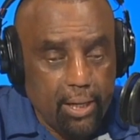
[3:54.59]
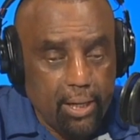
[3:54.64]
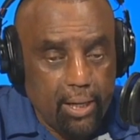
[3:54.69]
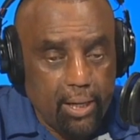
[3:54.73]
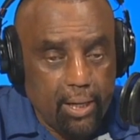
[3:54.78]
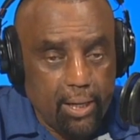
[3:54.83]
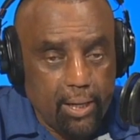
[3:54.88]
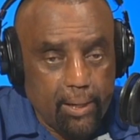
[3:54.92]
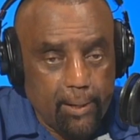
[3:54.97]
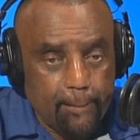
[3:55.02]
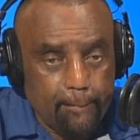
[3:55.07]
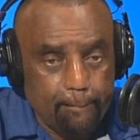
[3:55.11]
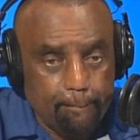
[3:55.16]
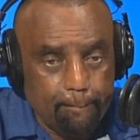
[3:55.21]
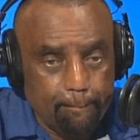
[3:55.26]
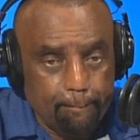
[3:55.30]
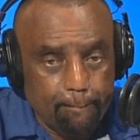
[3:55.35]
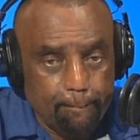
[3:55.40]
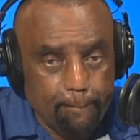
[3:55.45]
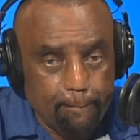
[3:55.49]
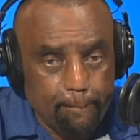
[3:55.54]

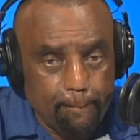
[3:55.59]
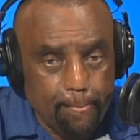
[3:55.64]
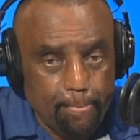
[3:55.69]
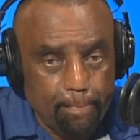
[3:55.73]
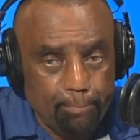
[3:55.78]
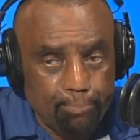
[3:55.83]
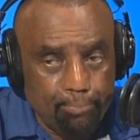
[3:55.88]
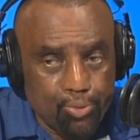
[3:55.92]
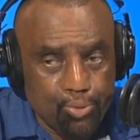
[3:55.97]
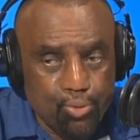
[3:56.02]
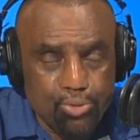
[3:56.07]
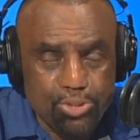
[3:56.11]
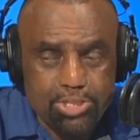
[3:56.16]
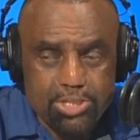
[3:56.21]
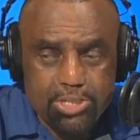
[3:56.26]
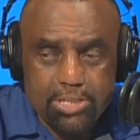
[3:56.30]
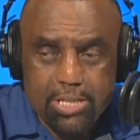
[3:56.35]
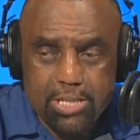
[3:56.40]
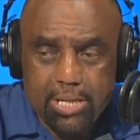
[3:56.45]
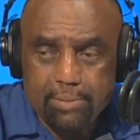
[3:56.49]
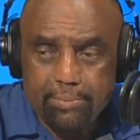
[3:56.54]
Um, what's
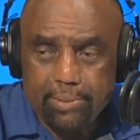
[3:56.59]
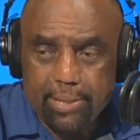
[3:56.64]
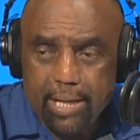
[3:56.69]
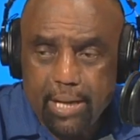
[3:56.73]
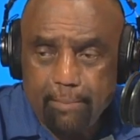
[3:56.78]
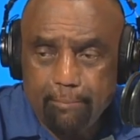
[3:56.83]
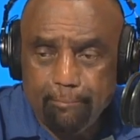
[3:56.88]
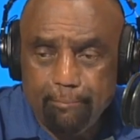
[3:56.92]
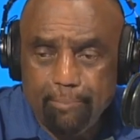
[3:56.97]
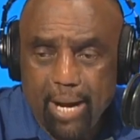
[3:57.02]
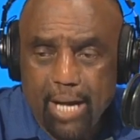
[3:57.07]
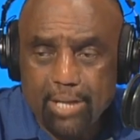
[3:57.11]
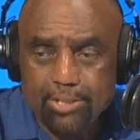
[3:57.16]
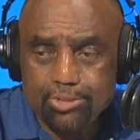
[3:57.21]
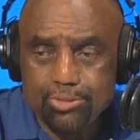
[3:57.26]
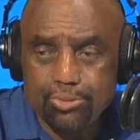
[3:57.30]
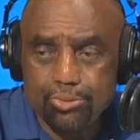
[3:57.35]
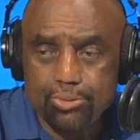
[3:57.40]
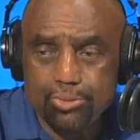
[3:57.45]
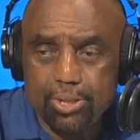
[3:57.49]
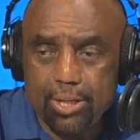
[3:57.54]
the name of that boxer